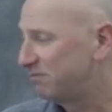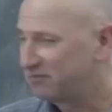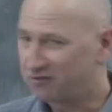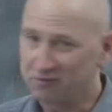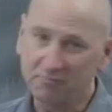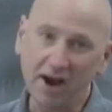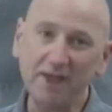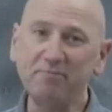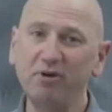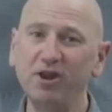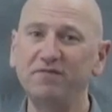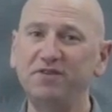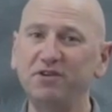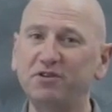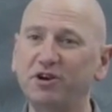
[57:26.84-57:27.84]
From my
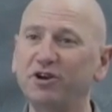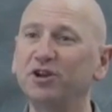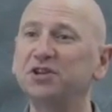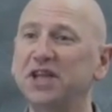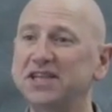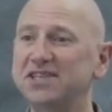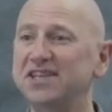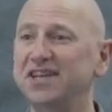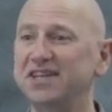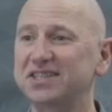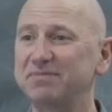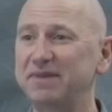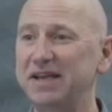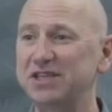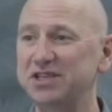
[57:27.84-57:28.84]
point of view, kernel density
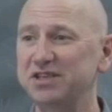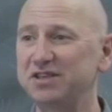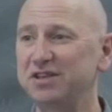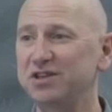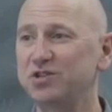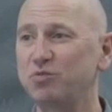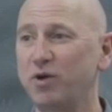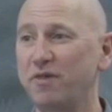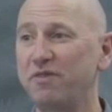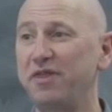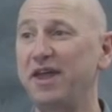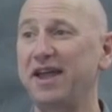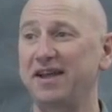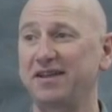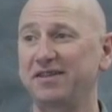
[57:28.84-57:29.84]
estimation, there's one
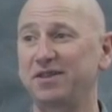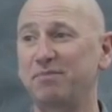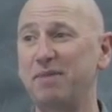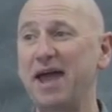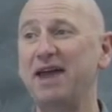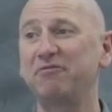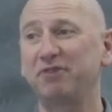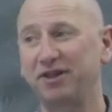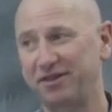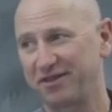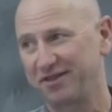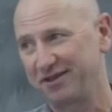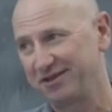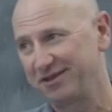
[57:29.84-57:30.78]
thing, the bandwidth.